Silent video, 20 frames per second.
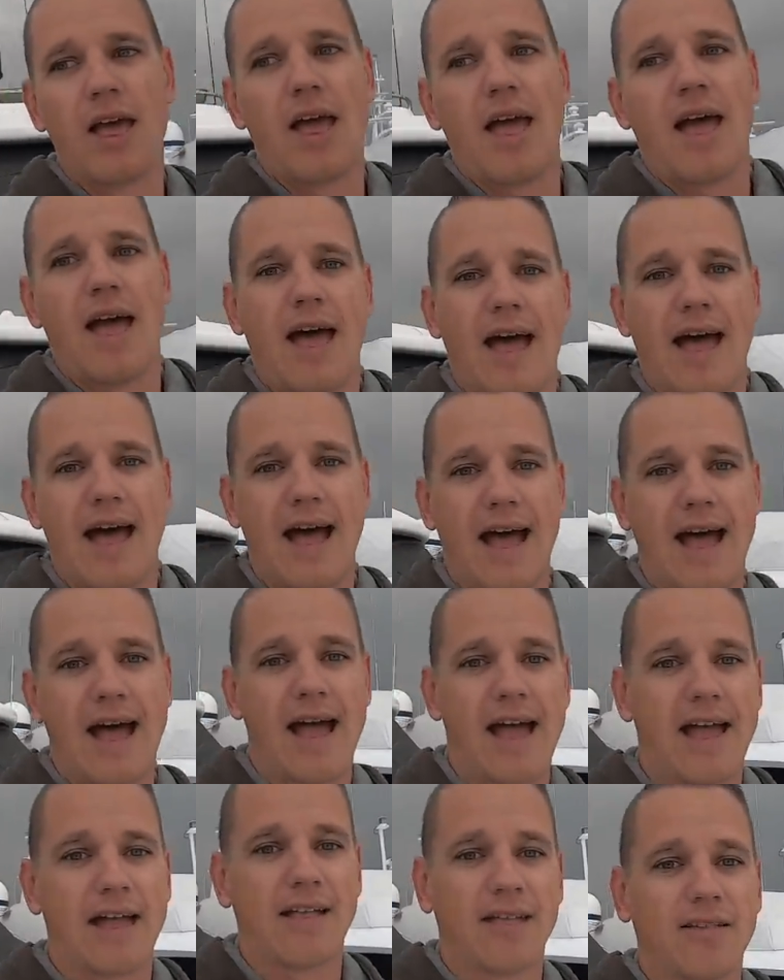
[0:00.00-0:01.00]

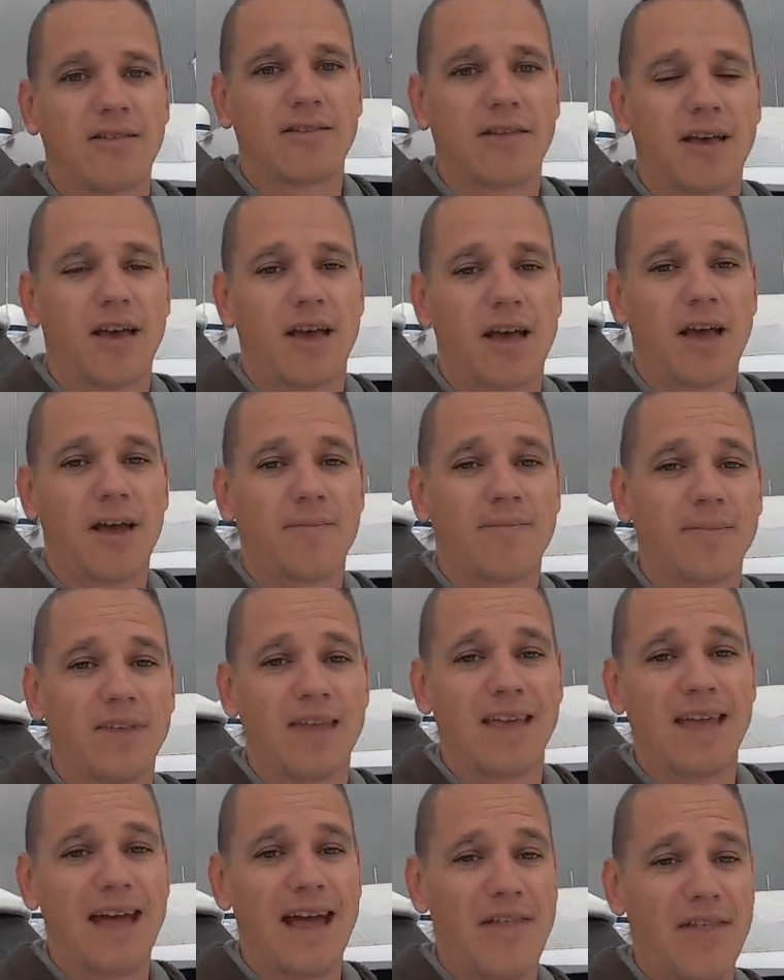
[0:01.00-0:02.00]
And yeah,
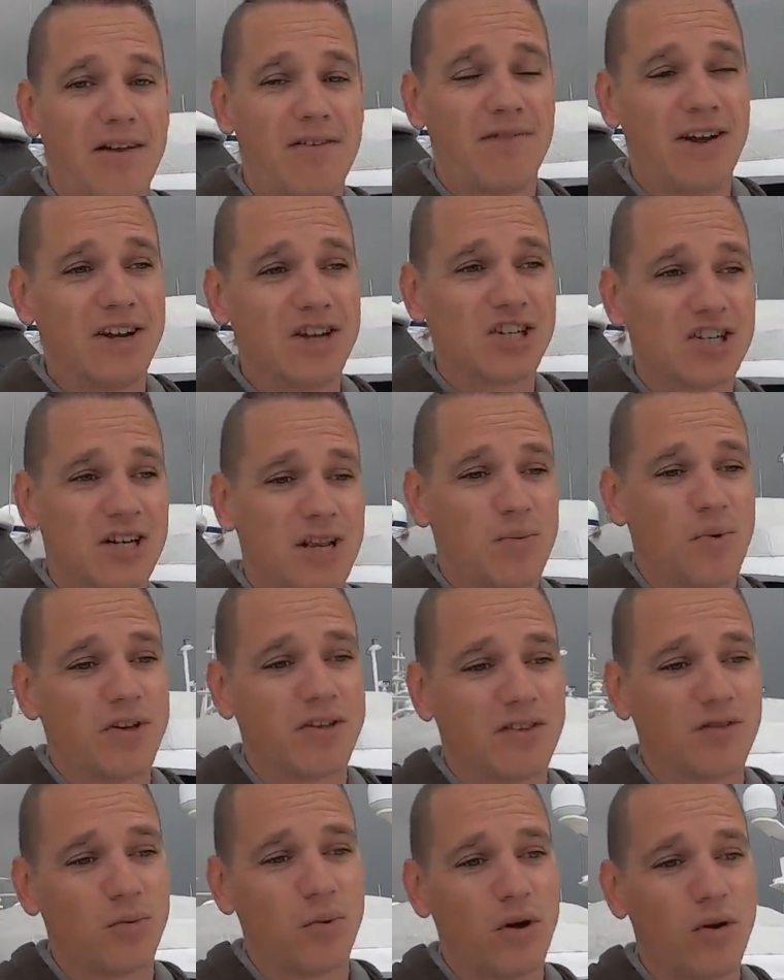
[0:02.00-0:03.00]
and then eventually once
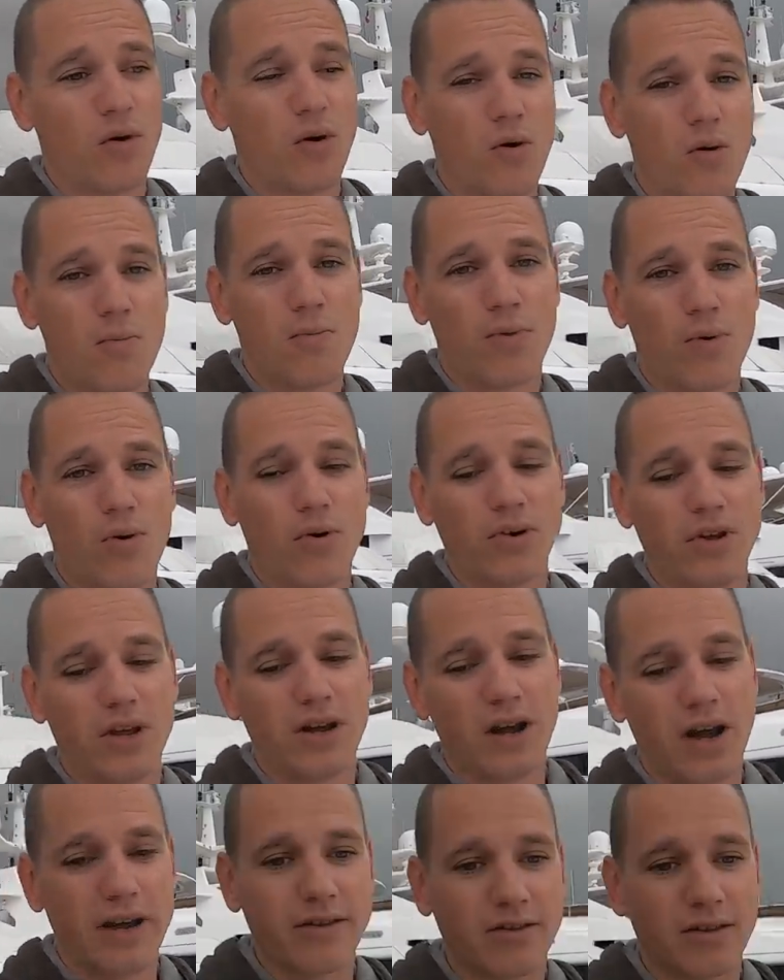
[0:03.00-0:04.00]
we're all on board, you
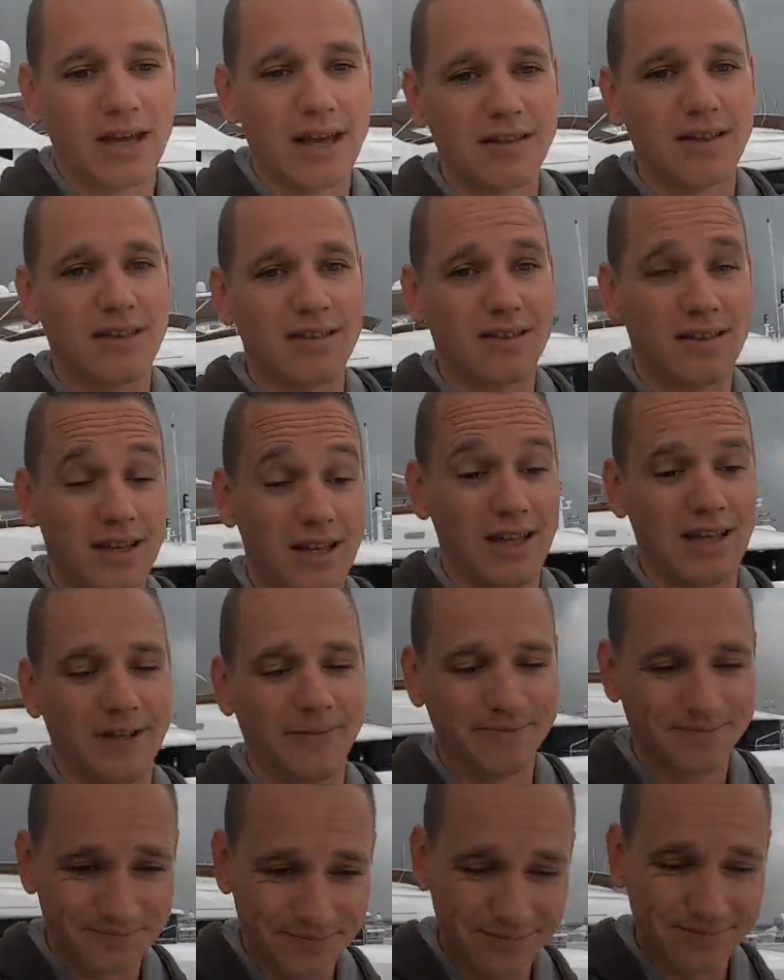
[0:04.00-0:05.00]
guys get to see
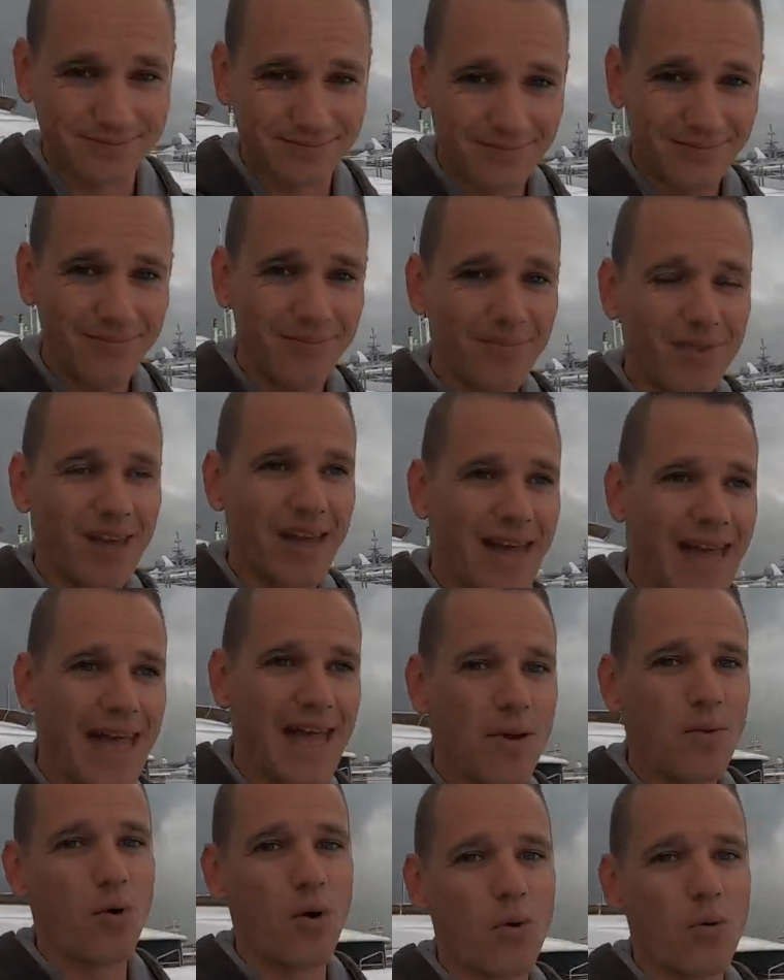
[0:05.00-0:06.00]

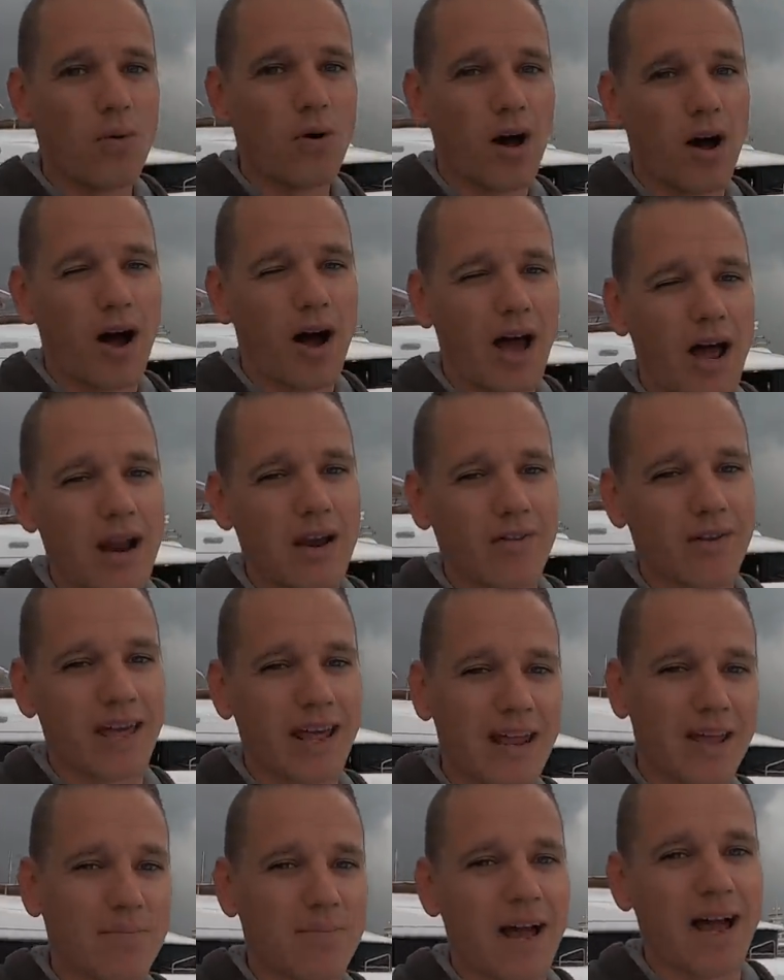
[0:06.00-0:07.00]
AWOL kind of getting
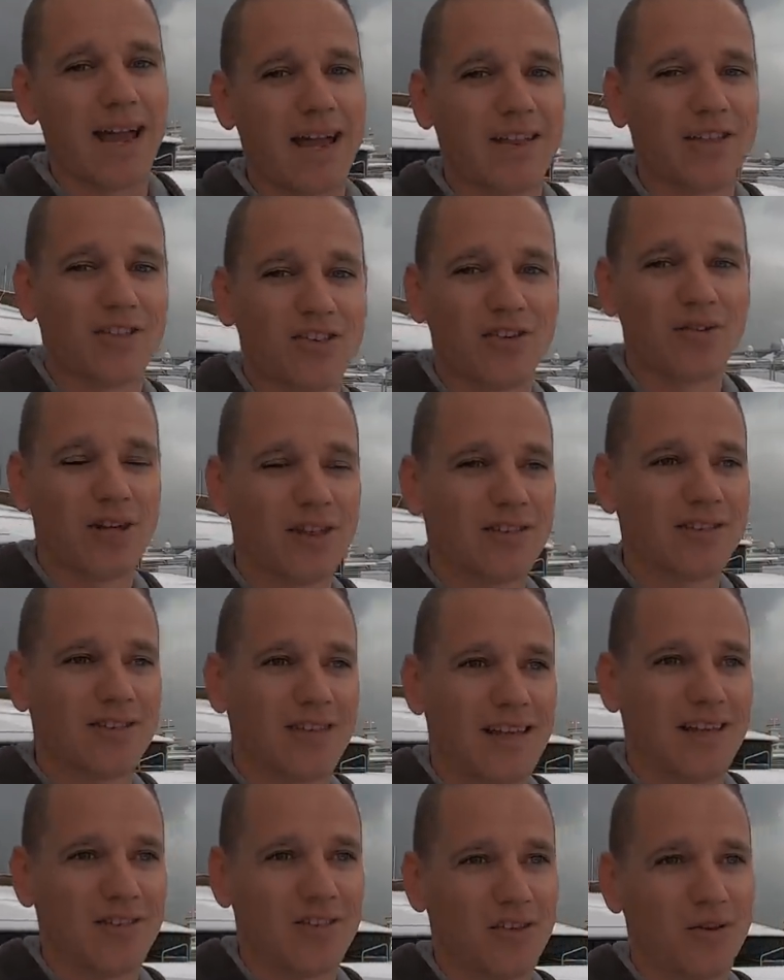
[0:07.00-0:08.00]
back
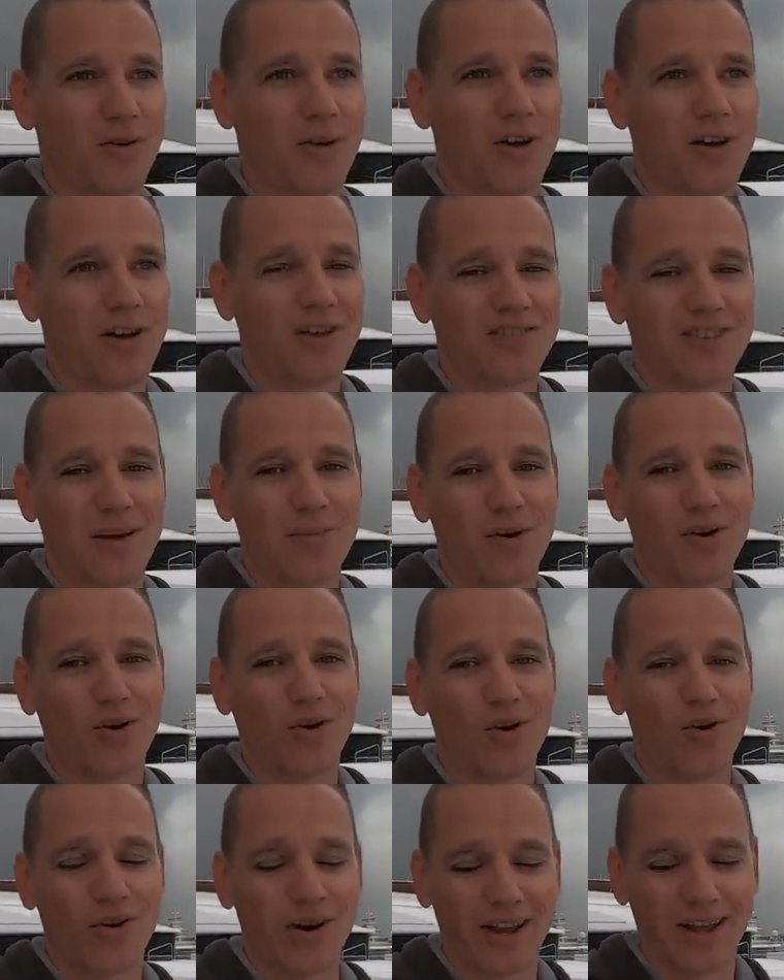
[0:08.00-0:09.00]
into her summer
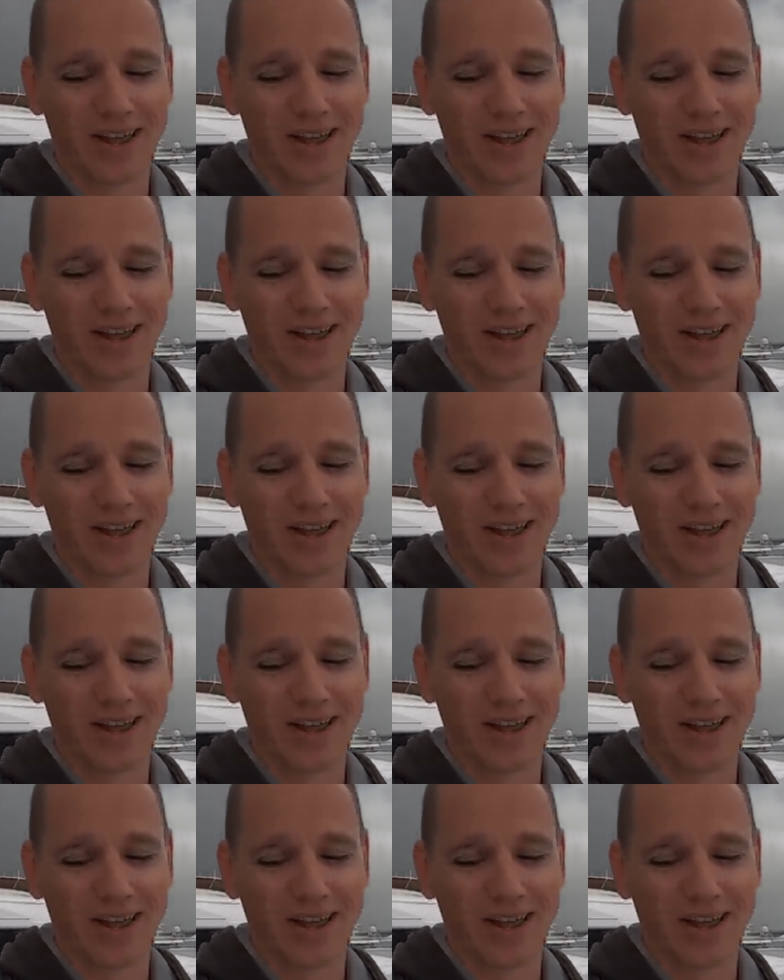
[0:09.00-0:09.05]
glory.